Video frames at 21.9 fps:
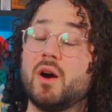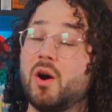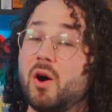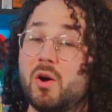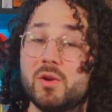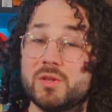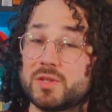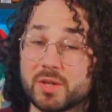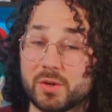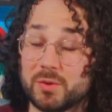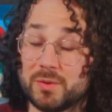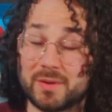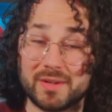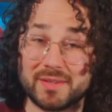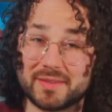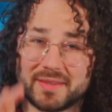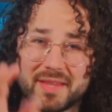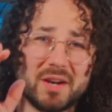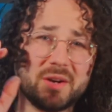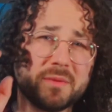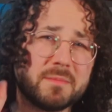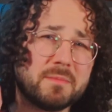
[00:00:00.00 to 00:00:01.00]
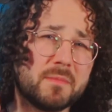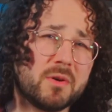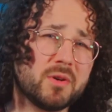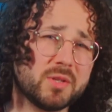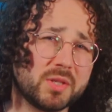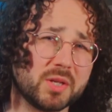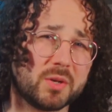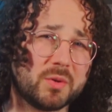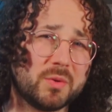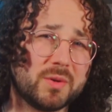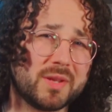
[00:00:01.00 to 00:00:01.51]
Also, their
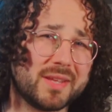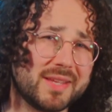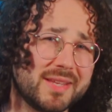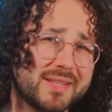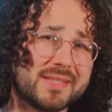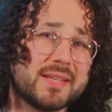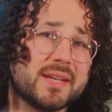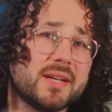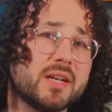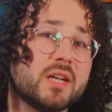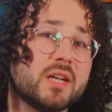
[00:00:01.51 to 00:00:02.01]
motto is